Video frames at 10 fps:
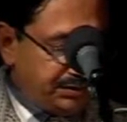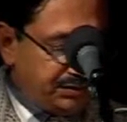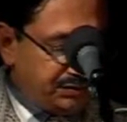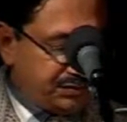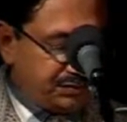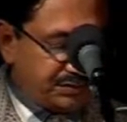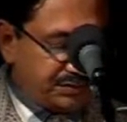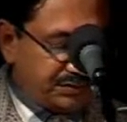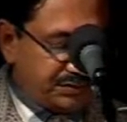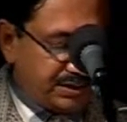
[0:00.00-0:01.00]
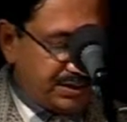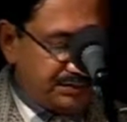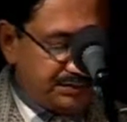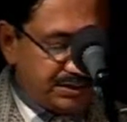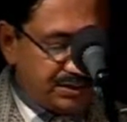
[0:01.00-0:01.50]
The disease reached
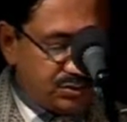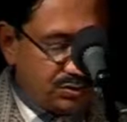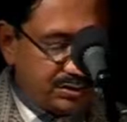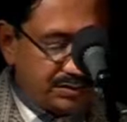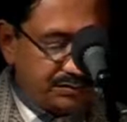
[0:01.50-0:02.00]
such a stage